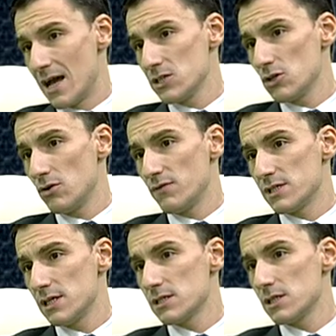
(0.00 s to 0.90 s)
Angelo in the
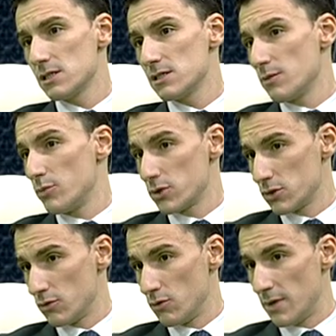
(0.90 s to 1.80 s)
60s is a
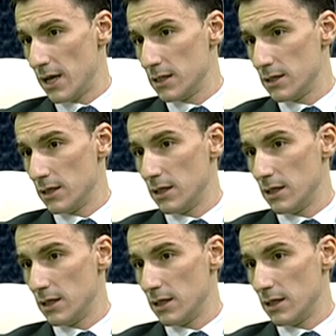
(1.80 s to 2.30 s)
person who made